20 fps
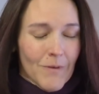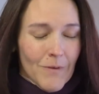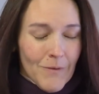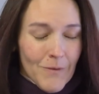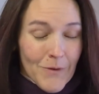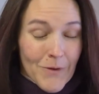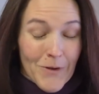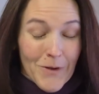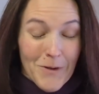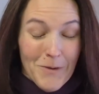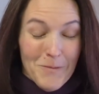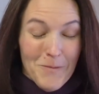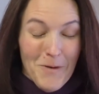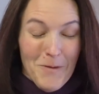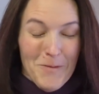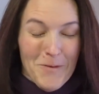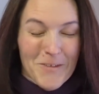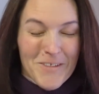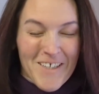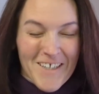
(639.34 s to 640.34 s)
Oh, I'm
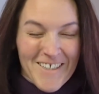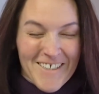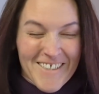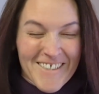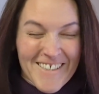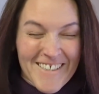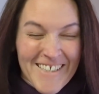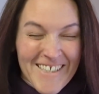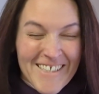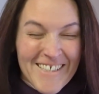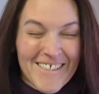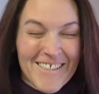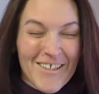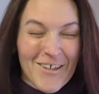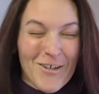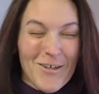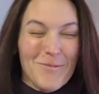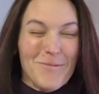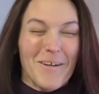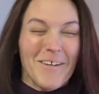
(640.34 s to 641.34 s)
almost going to sneeze.
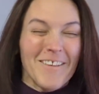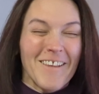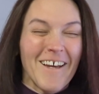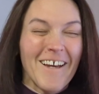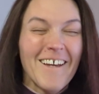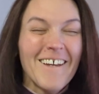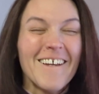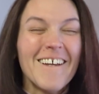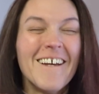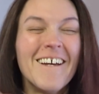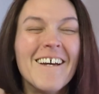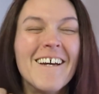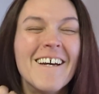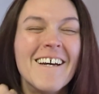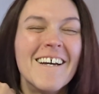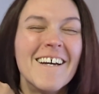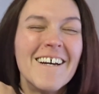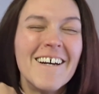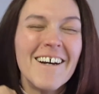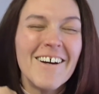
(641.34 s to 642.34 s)
Sorry about that.
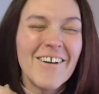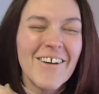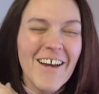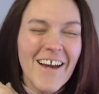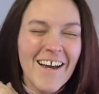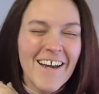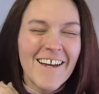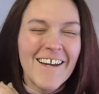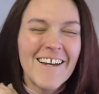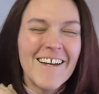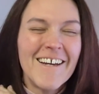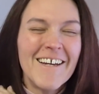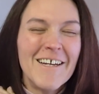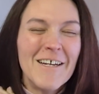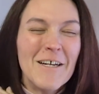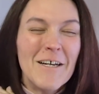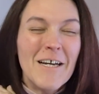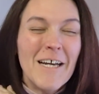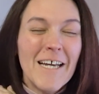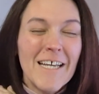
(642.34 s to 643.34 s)
Okay,
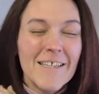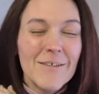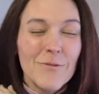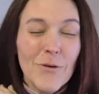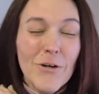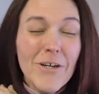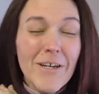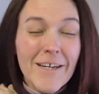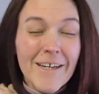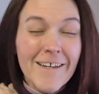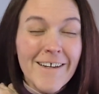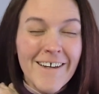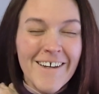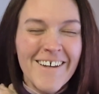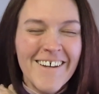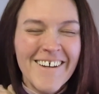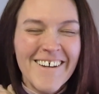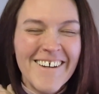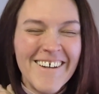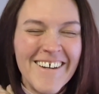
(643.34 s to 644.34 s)
it's working.
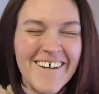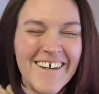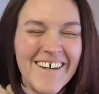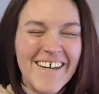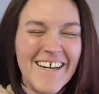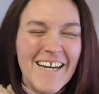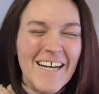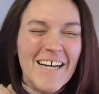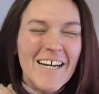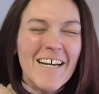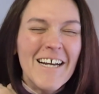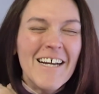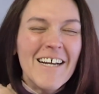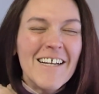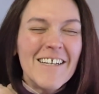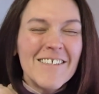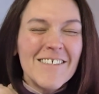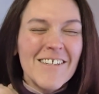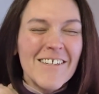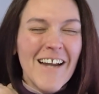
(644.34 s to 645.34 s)

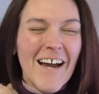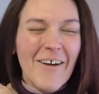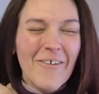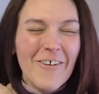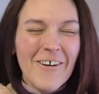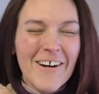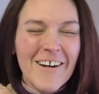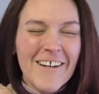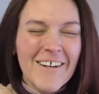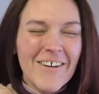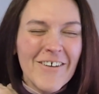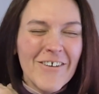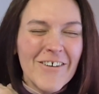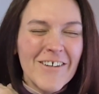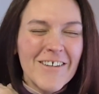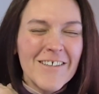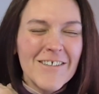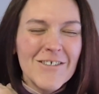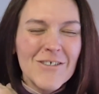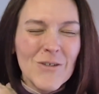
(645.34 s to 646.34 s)
So now we're going to go to
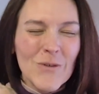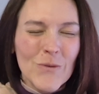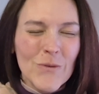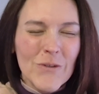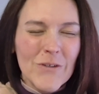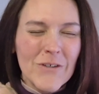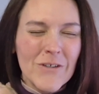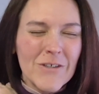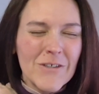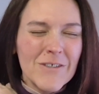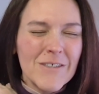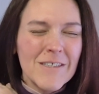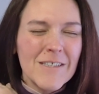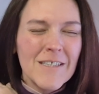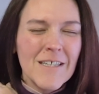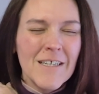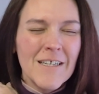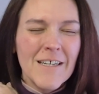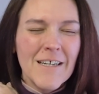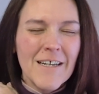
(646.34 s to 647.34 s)
the shoulders.
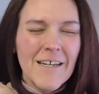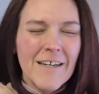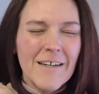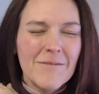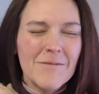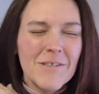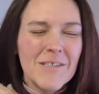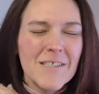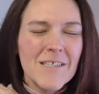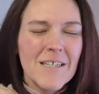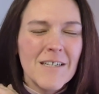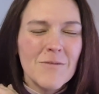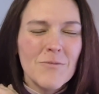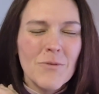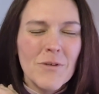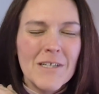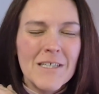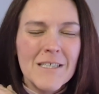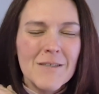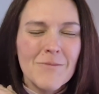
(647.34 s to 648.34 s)
And I'm just going to
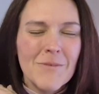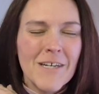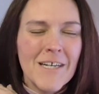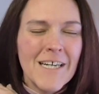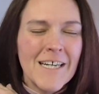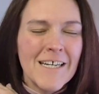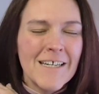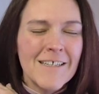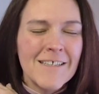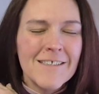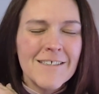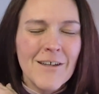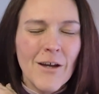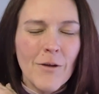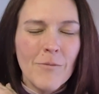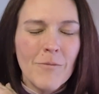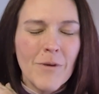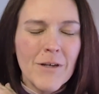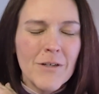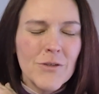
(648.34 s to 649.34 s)
place my hands
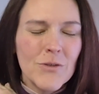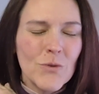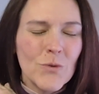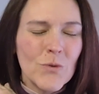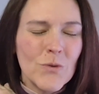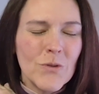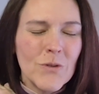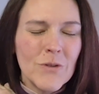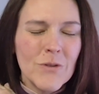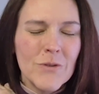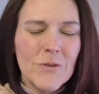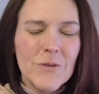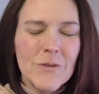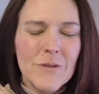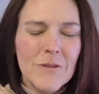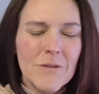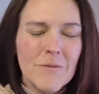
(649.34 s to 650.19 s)
on my shoulders.